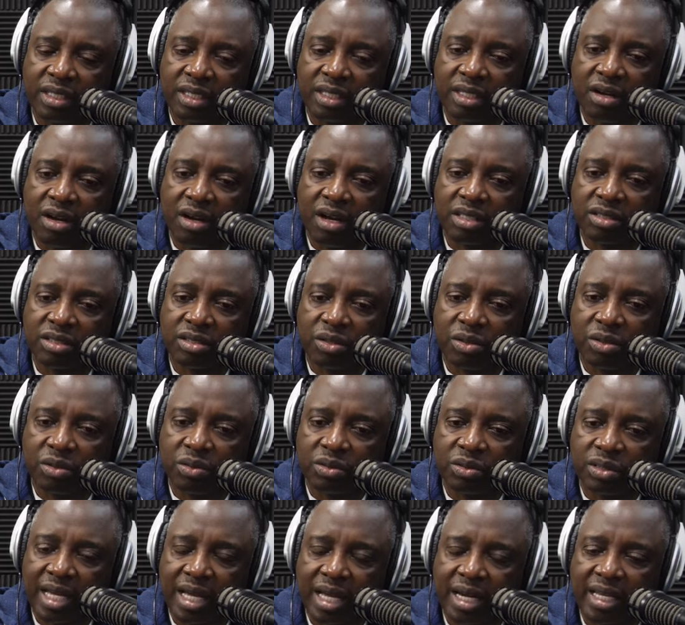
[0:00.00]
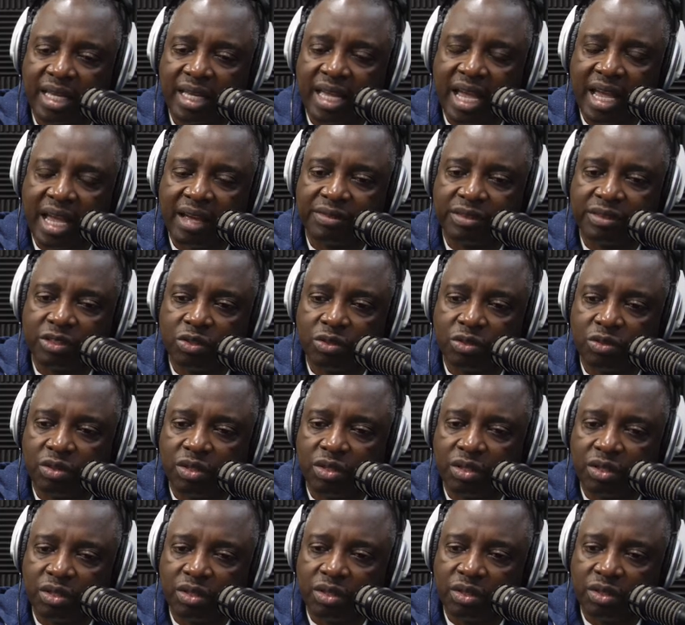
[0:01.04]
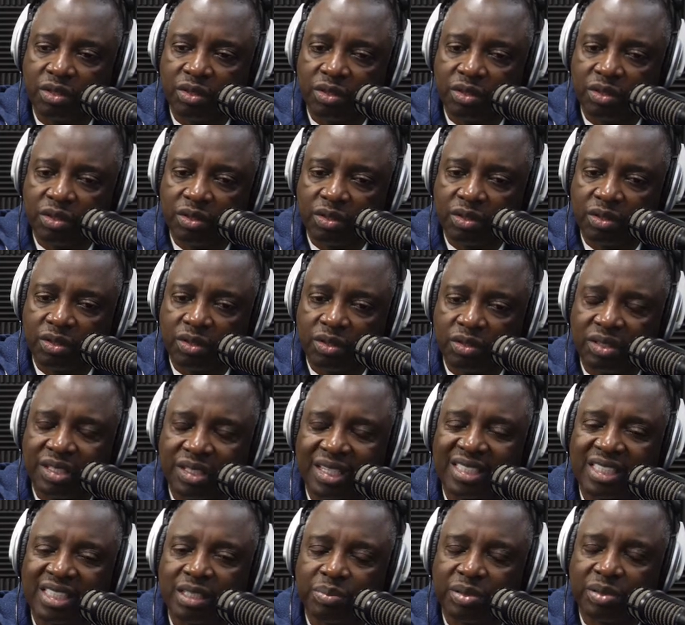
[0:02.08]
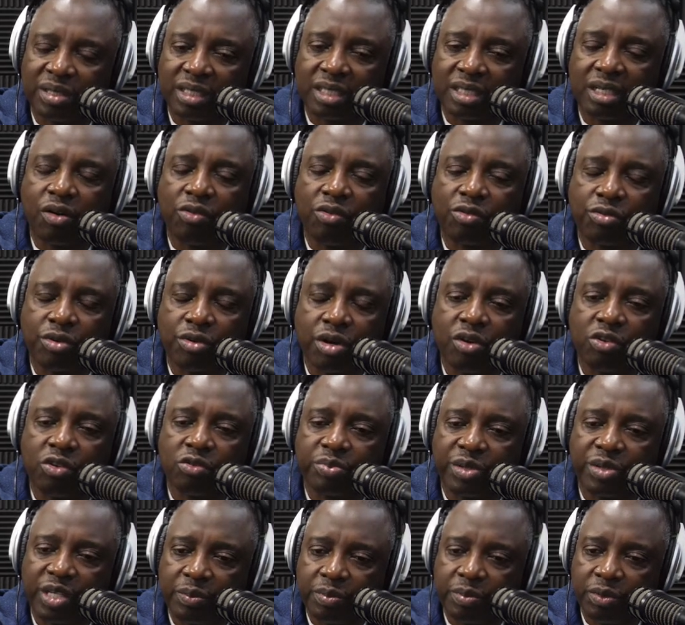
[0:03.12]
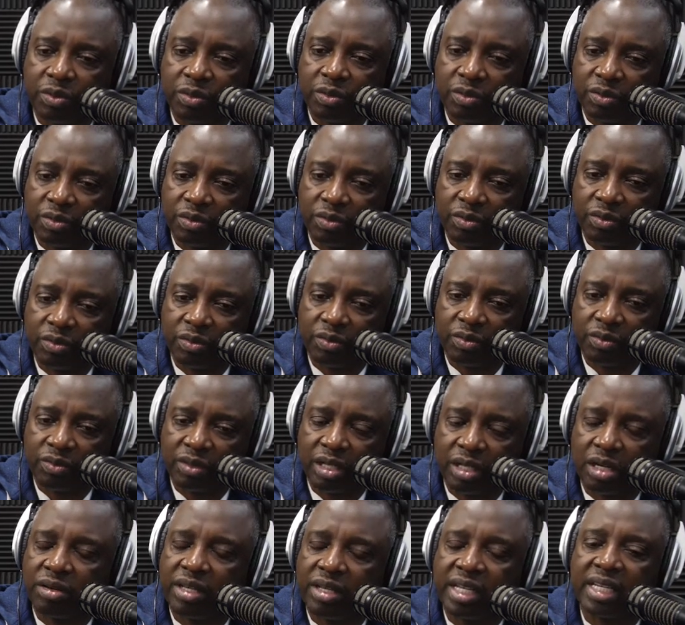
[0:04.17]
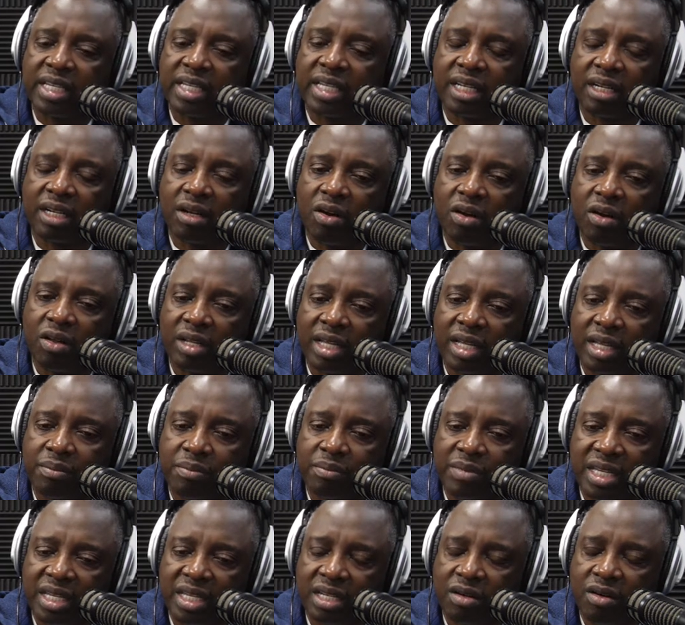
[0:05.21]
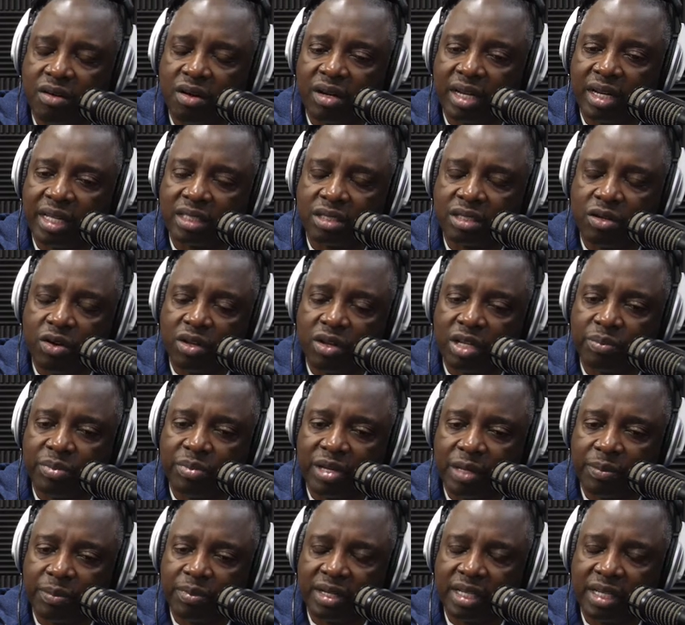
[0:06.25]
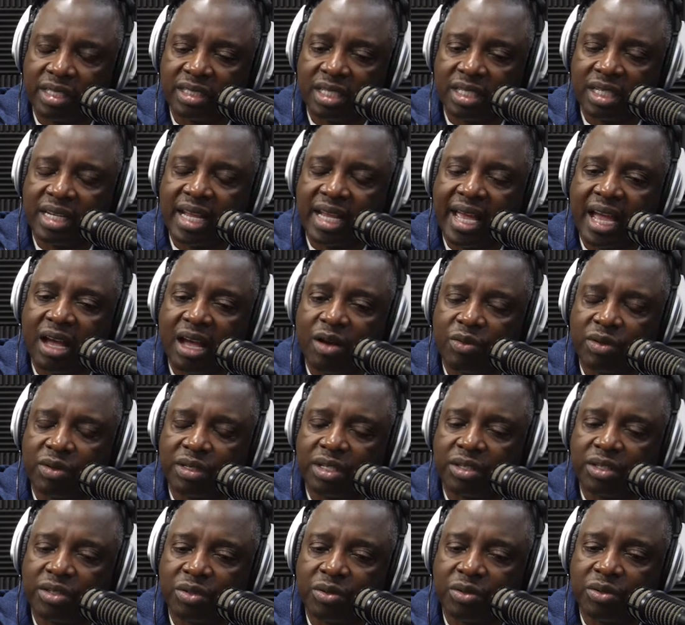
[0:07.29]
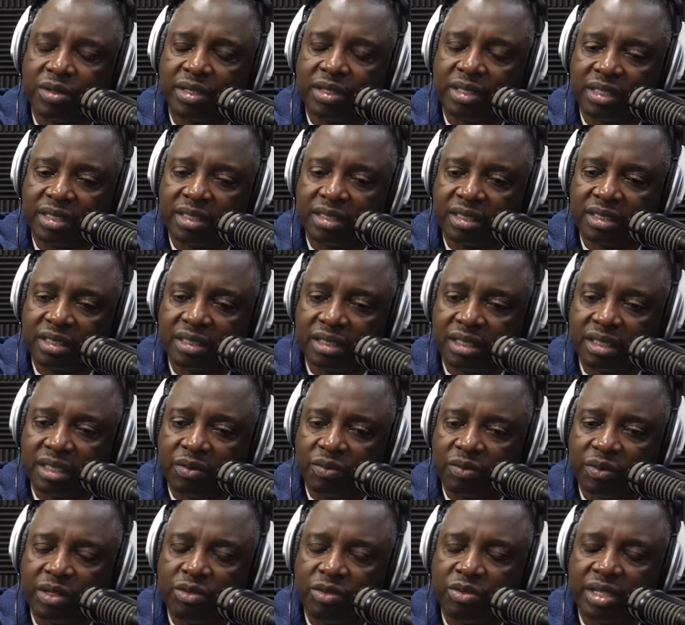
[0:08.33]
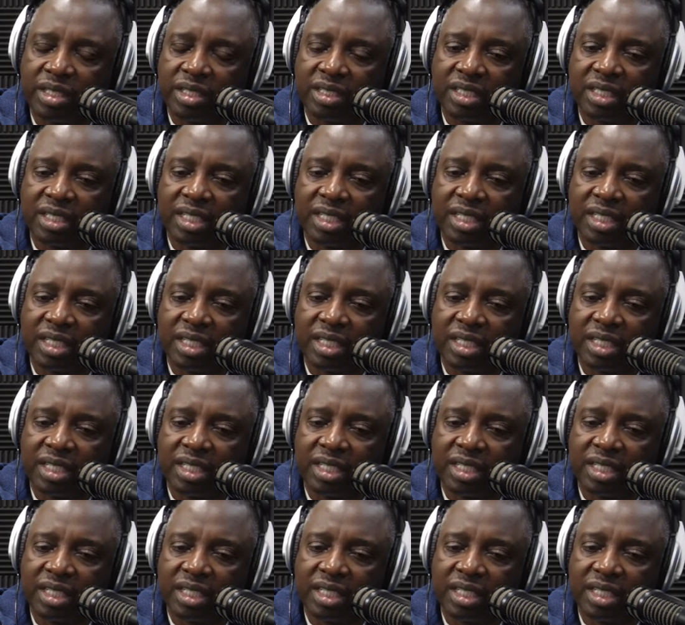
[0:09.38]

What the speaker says: Costco's, how they have to discipline grown people. They don't need to get all that meat and all that toilet paper. They said now what they're doing is when you get to the